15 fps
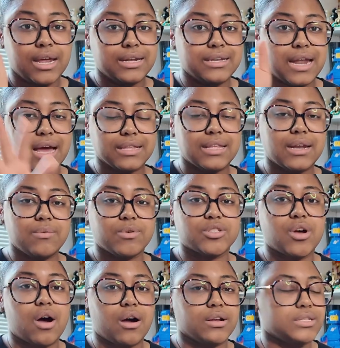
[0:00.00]
Not that it was
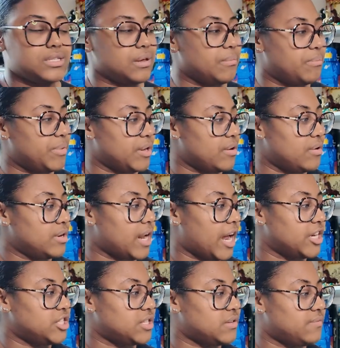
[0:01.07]
hard to build.
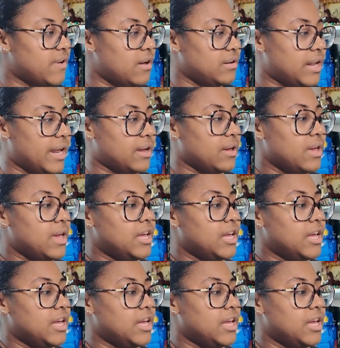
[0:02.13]
I just felt like